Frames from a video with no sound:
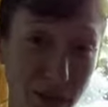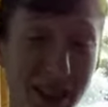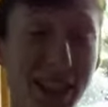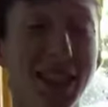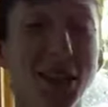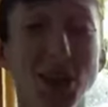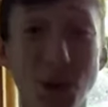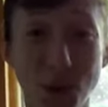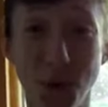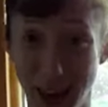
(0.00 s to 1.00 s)
It's a little
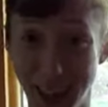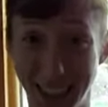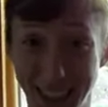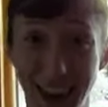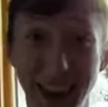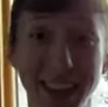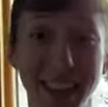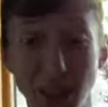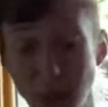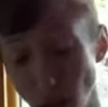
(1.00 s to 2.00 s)
too much. I had
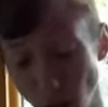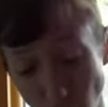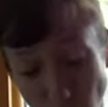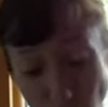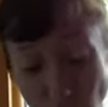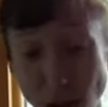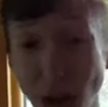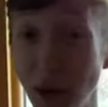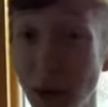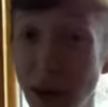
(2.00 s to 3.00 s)
like special shoes, so
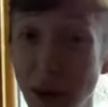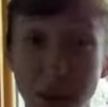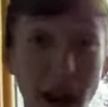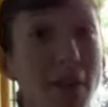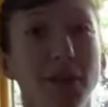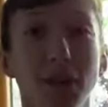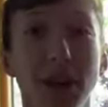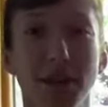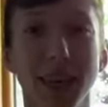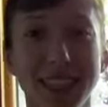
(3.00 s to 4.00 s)
I could wear them everywhere
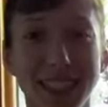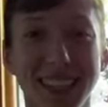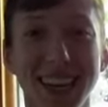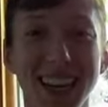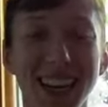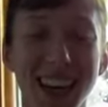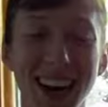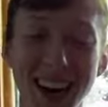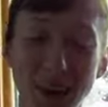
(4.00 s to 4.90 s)
I went. Mm-hmm.